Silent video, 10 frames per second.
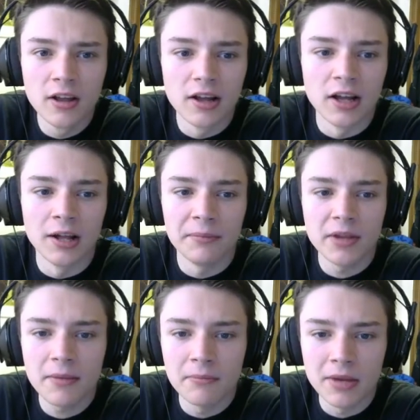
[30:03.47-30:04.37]

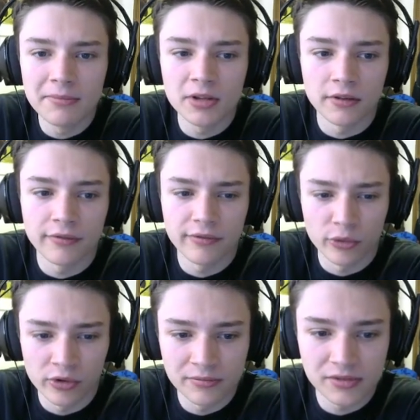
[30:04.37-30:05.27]
Yite memed on the
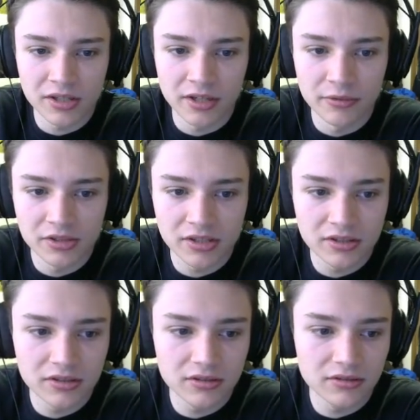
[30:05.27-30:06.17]
forums that he
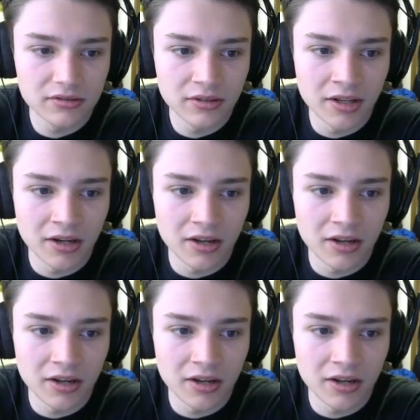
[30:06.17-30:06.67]
was getting